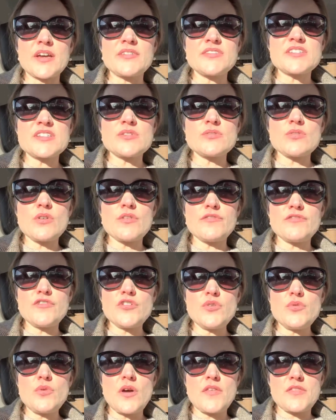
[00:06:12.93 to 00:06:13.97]
I've still got a
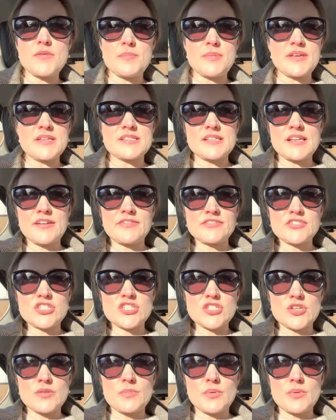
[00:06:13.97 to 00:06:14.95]
few other bits left to do,